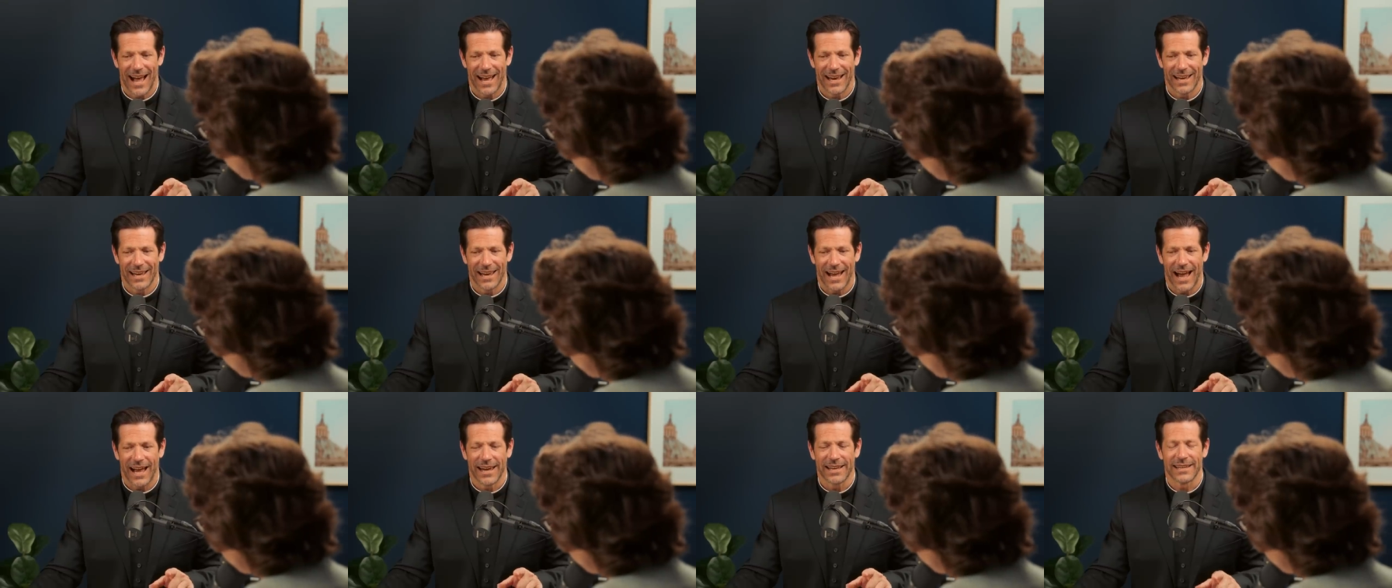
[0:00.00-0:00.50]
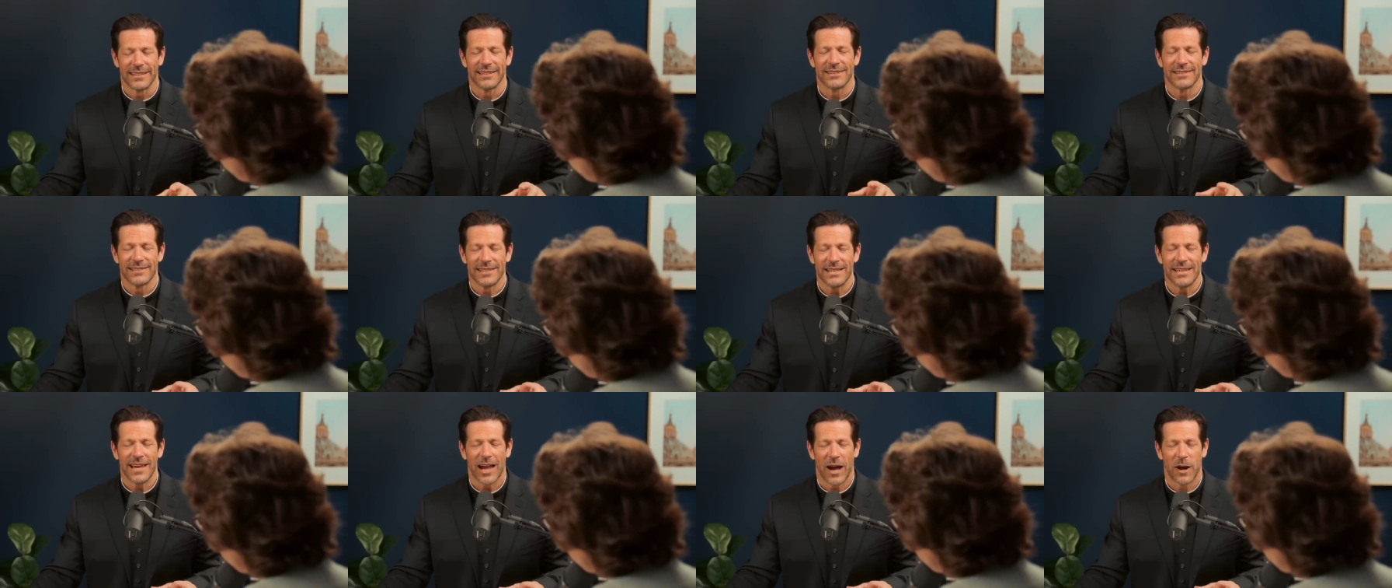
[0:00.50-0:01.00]
I I can
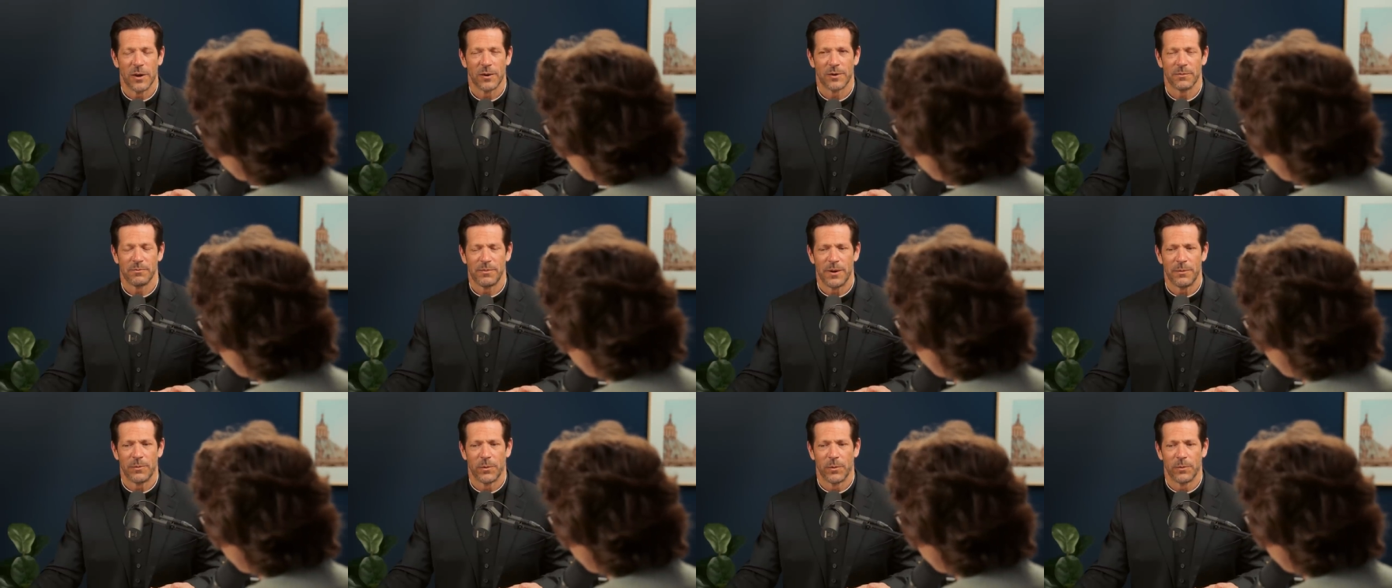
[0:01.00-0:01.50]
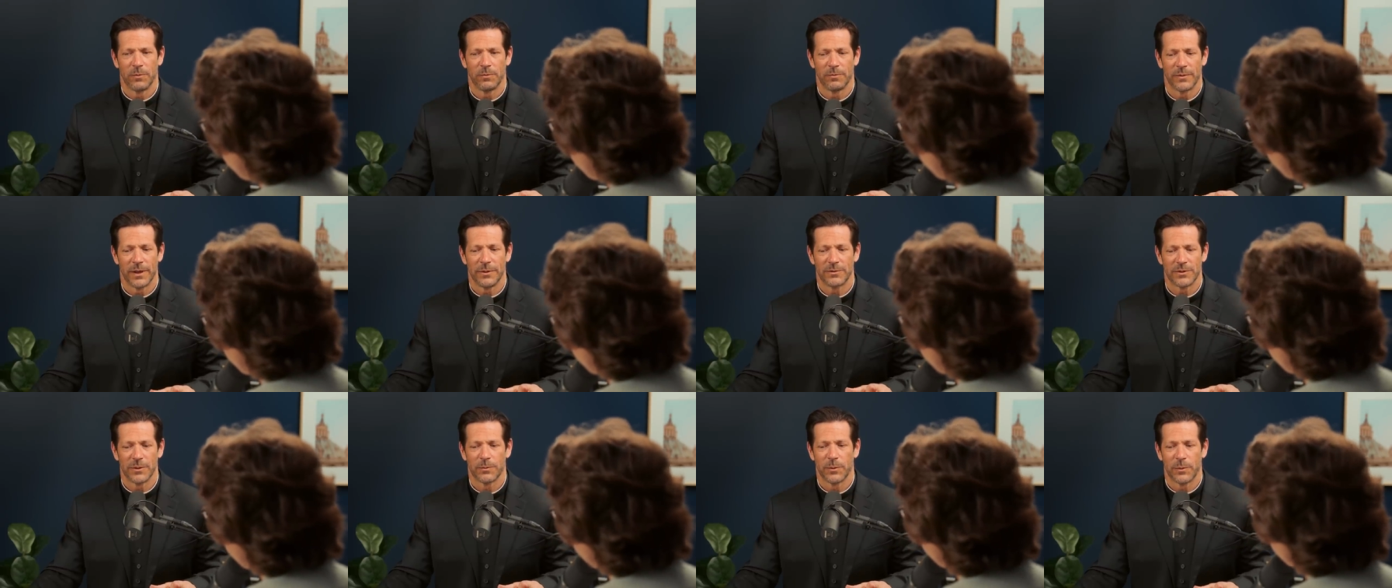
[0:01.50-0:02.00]
see how people
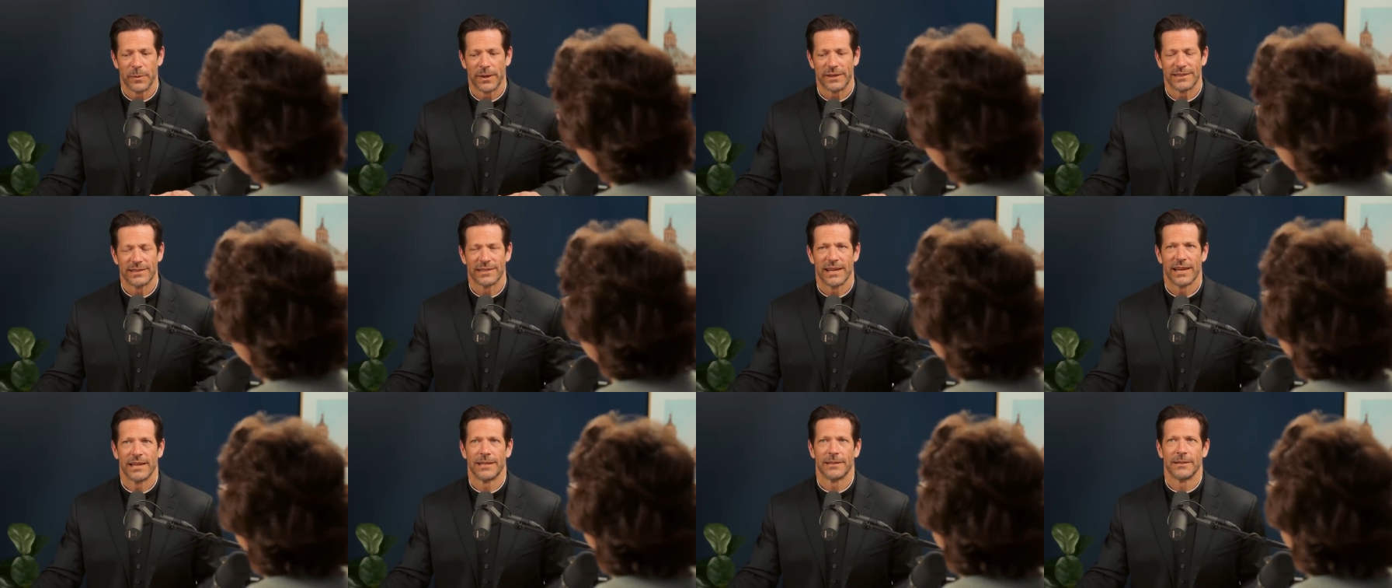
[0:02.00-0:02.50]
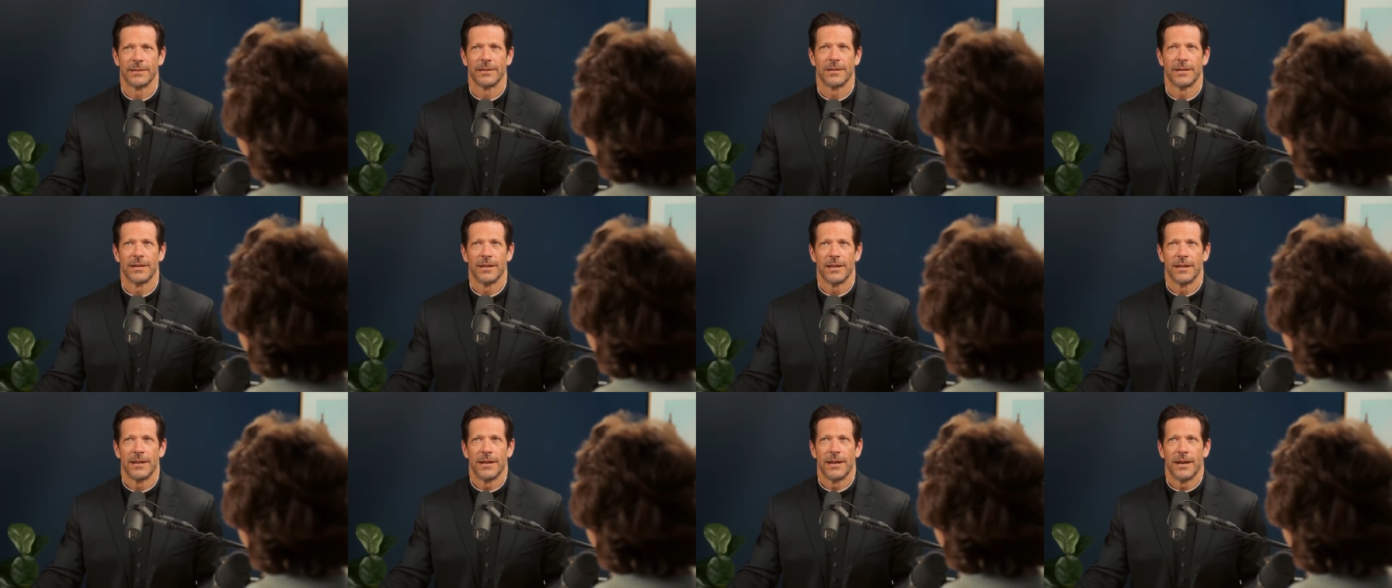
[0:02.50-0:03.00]
might someone might say,
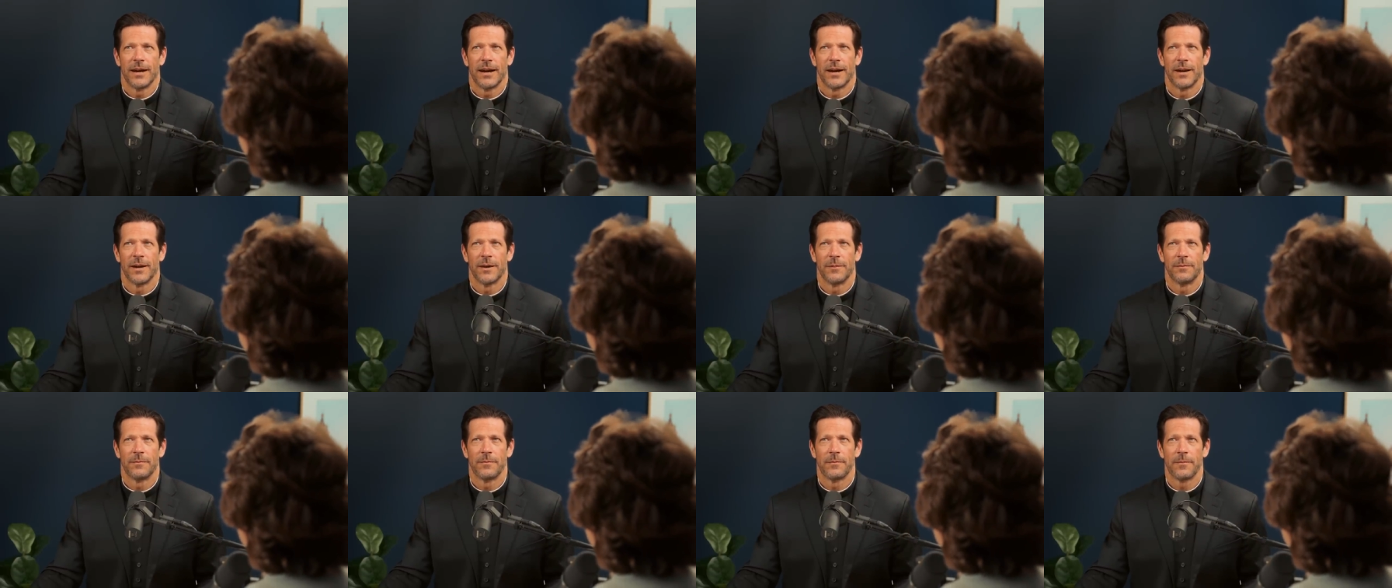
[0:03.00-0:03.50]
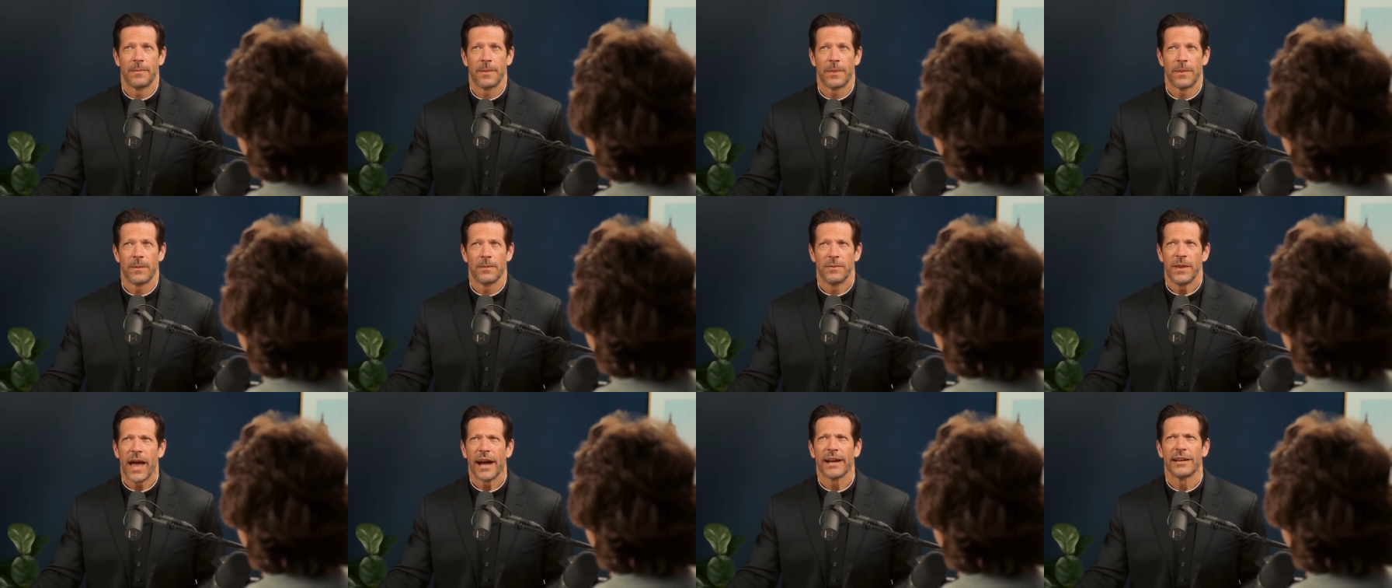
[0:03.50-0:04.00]
um,
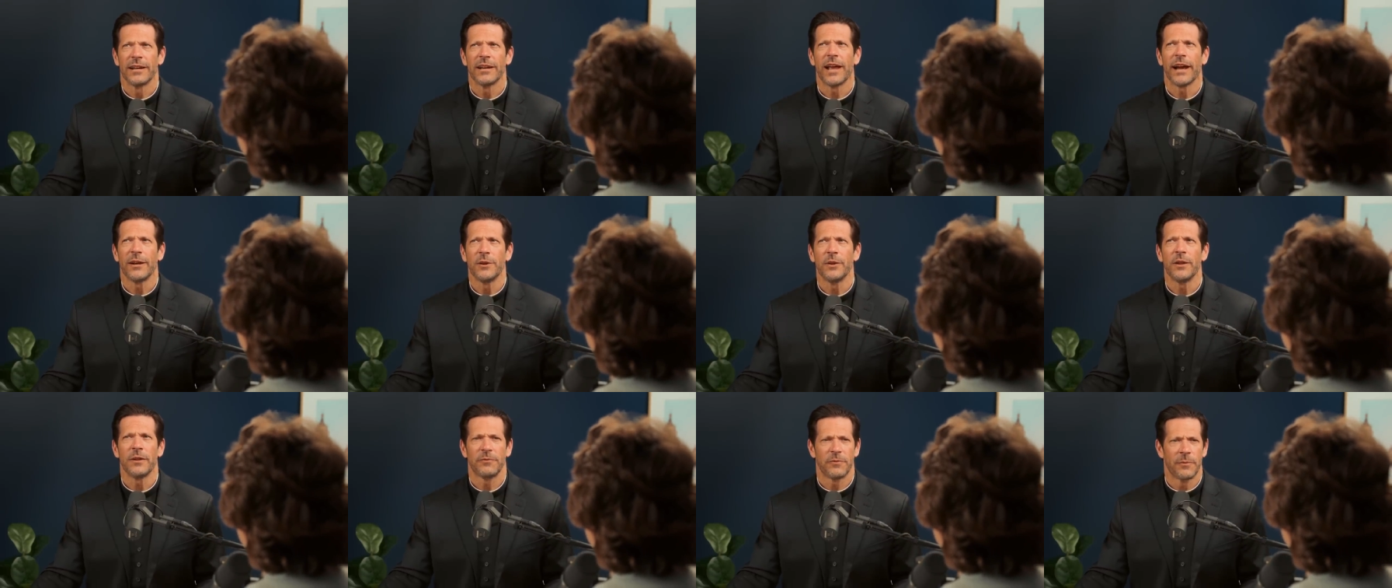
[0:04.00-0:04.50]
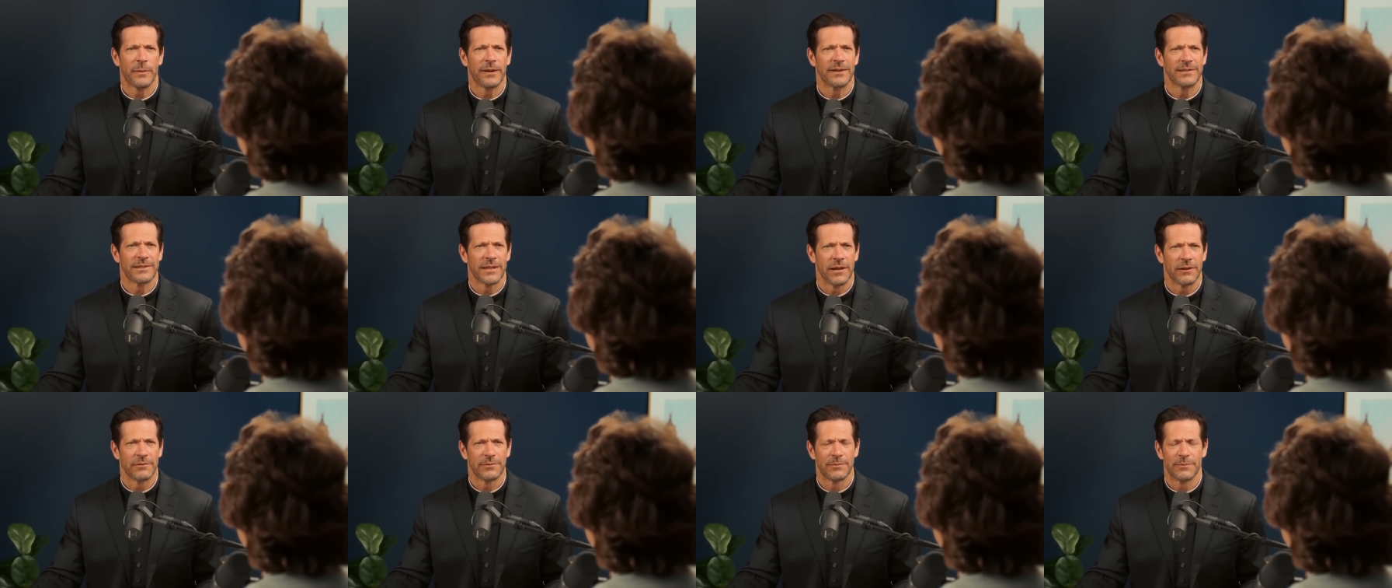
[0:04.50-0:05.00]
yeah, I can, I can do that for
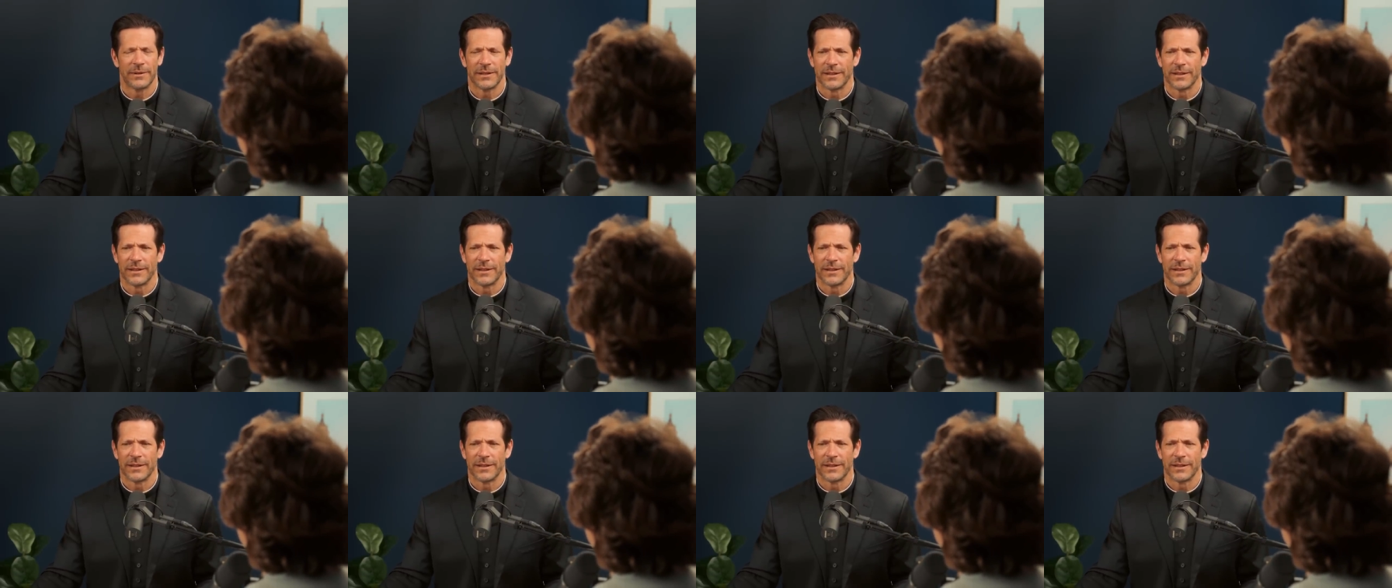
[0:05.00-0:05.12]
myself.